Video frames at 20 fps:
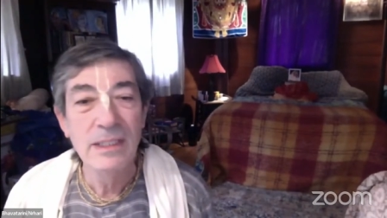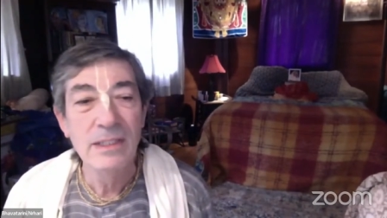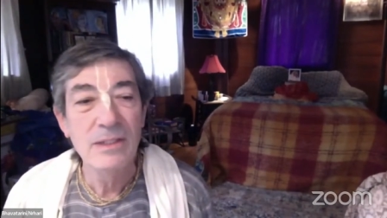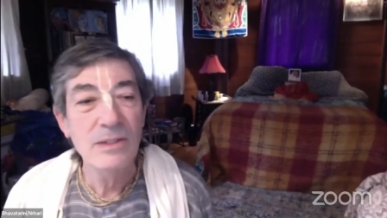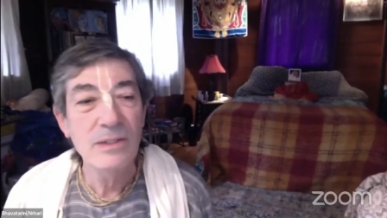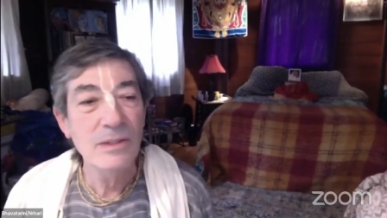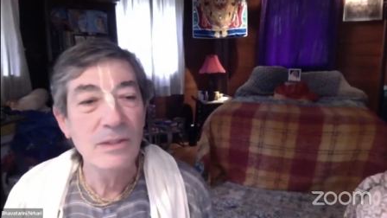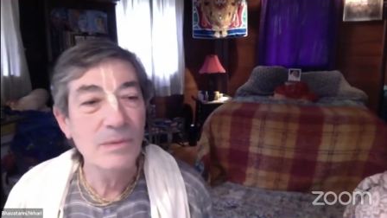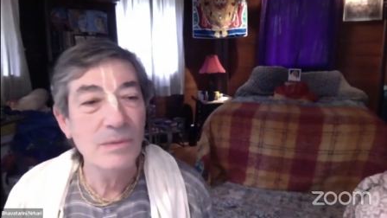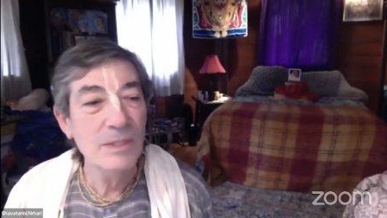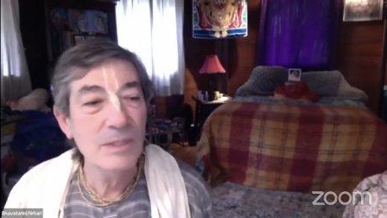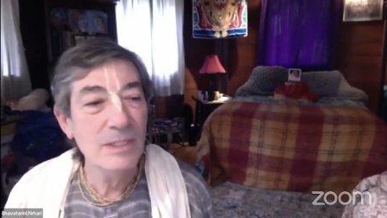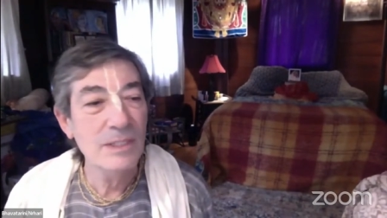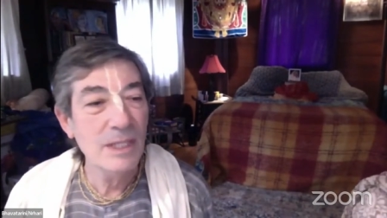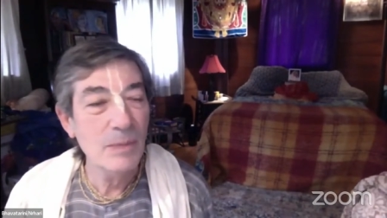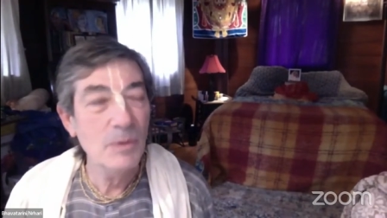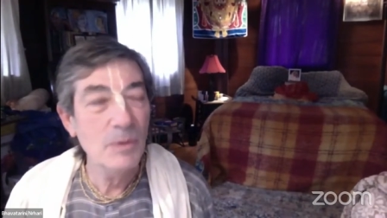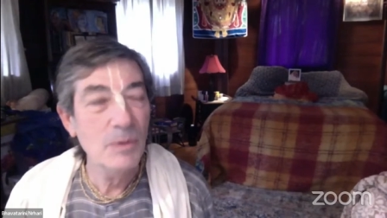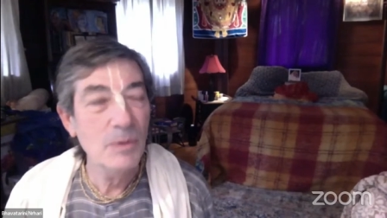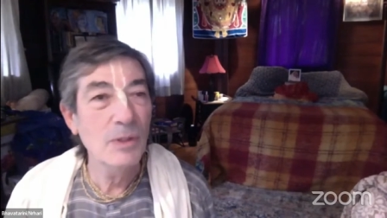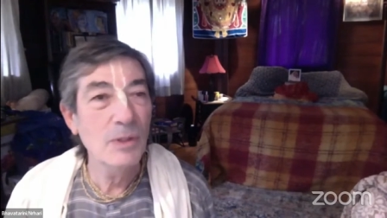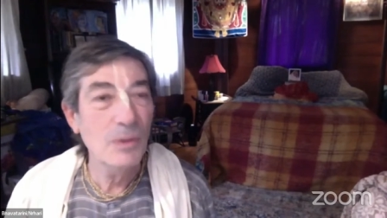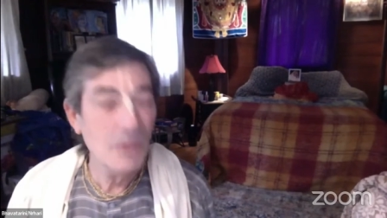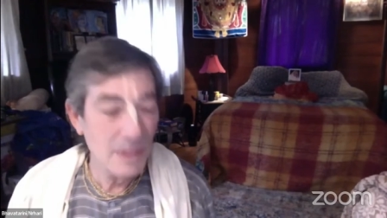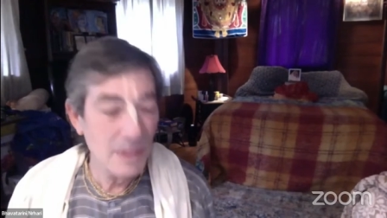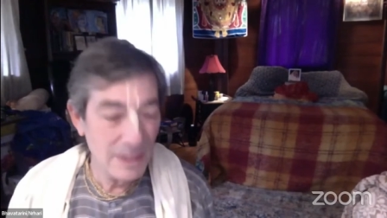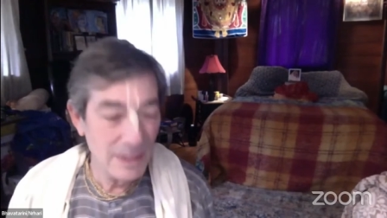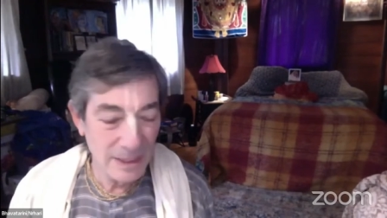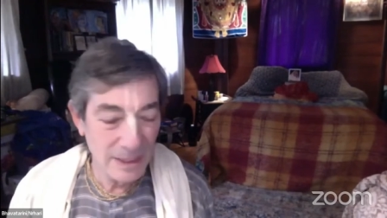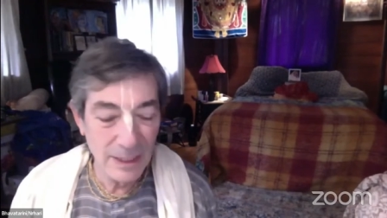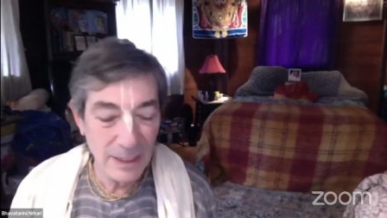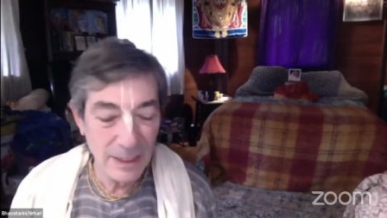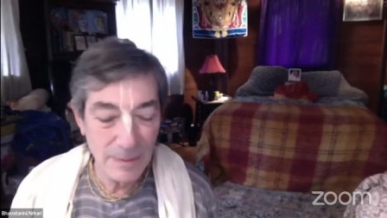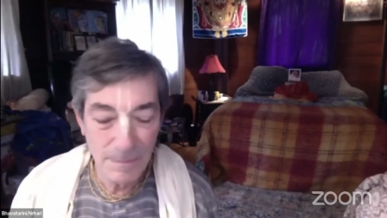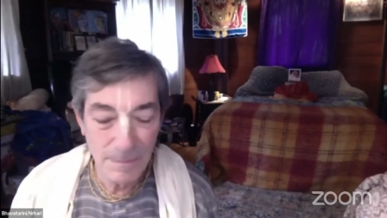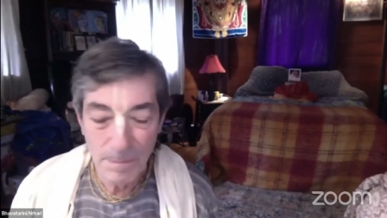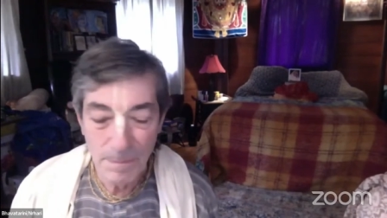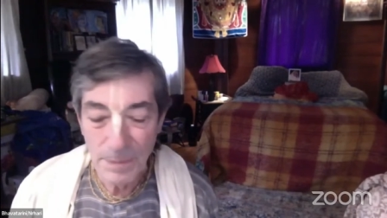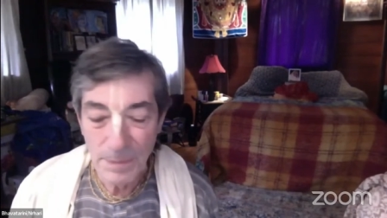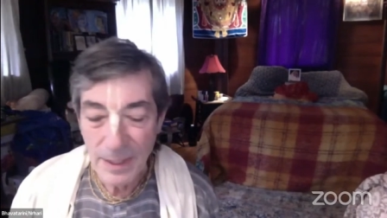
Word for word: So every time we'll go and see him,